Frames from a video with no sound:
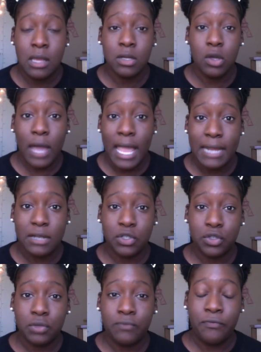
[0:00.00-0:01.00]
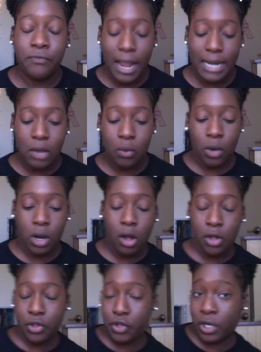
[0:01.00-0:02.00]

go ahead and find out where all your